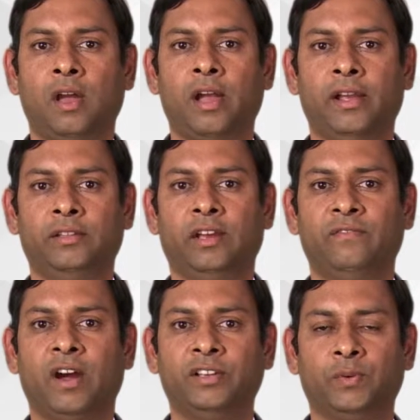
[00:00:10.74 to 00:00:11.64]
I head the
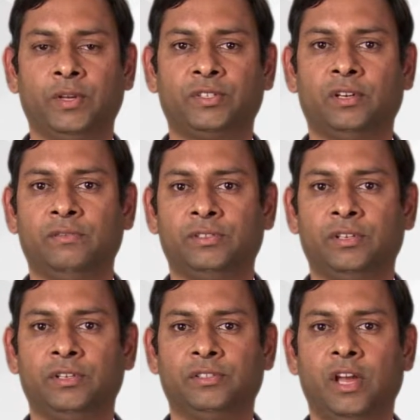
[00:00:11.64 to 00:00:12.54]
advisory
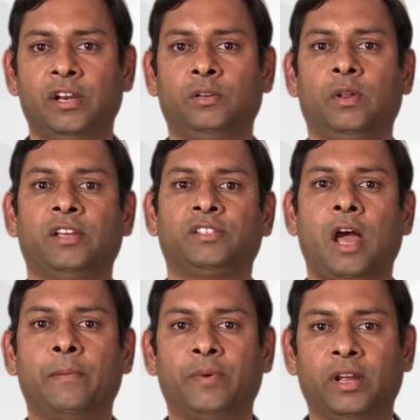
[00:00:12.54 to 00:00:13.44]
services, and today's
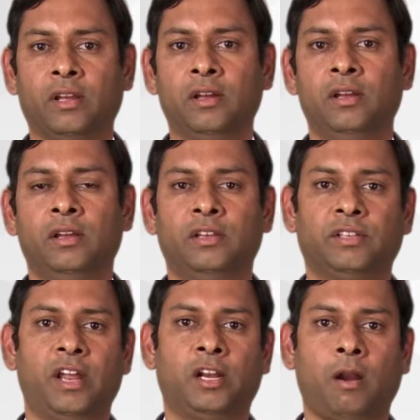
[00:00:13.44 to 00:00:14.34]
topic is
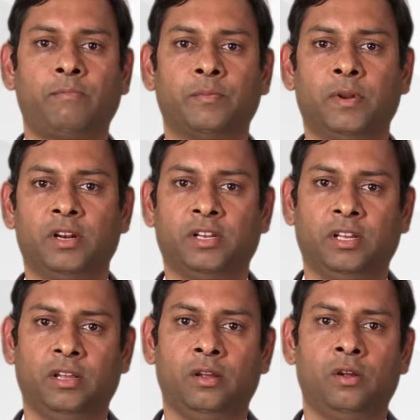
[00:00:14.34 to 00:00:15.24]

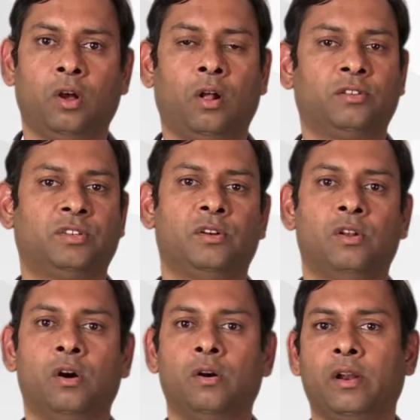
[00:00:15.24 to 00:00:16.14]
interoperability, also
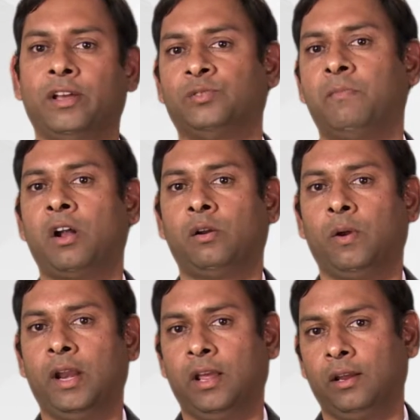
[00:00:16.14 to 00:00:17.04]
known as smart
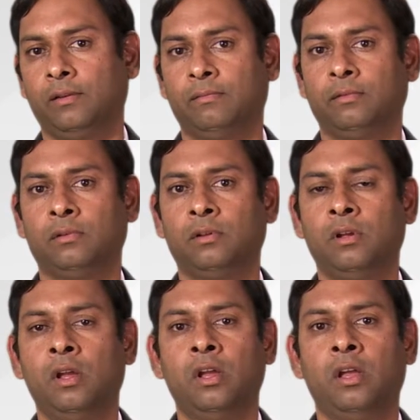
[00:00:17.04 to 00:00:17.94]
trading.
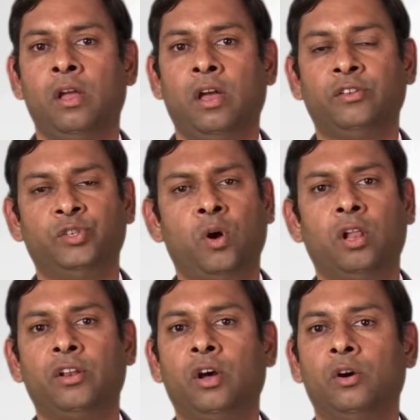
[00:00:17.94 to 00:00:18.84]
As you all
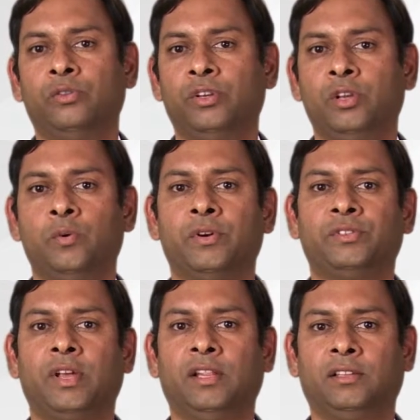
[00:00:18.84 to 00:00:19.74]
know, the
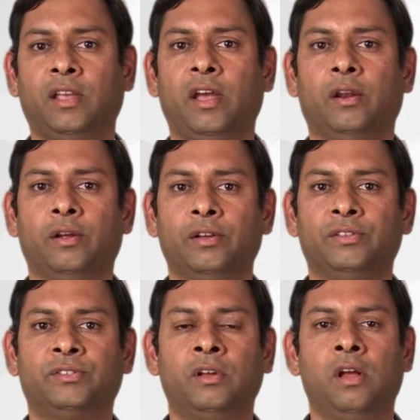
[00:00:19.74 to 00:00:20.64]
U.S. healthcare
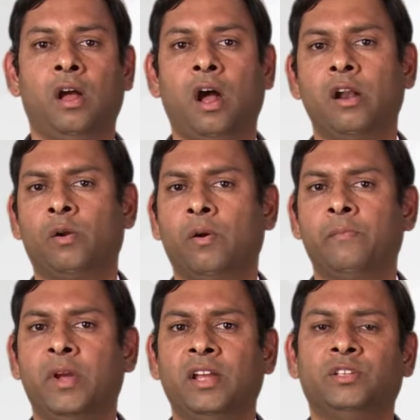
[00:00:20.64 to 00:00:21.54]
is under a
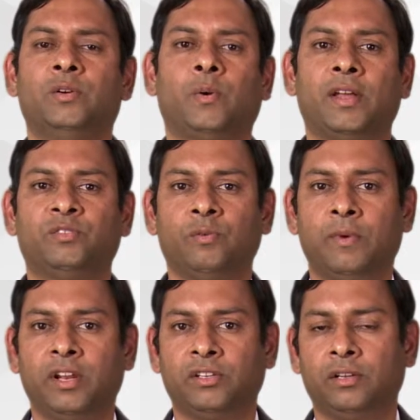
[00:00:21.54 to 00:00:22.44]
major
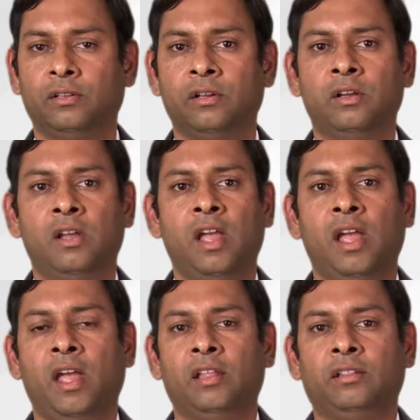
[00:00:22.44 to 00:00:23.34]
transformation
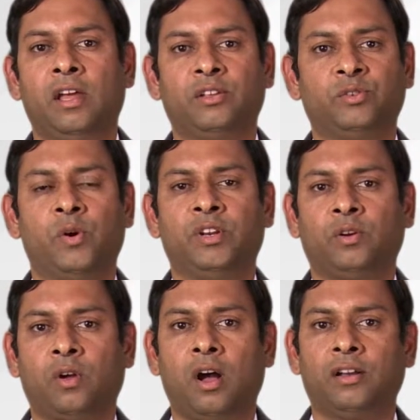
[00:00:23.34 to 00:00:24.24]
that is going to
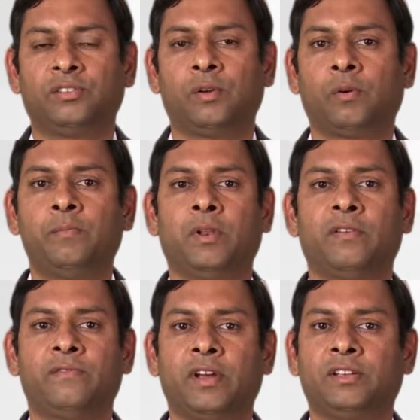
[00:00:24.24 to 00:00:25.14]
cause ripple
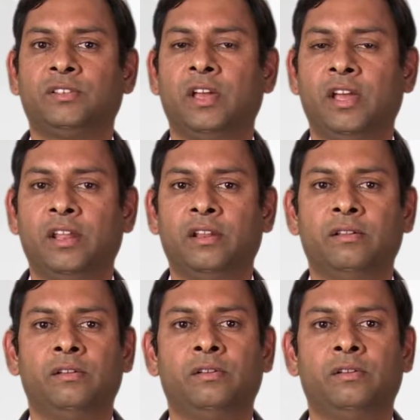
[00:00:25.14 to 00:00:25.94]
effects in